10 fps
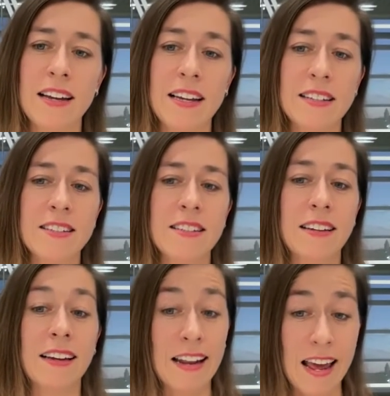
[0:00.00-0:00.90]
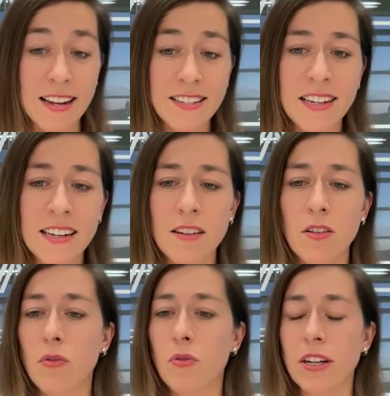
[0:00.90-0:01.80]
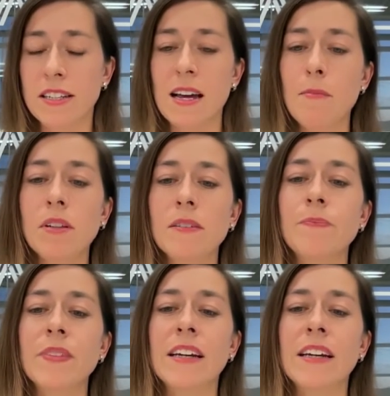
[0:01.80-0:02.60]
as an essay, for example,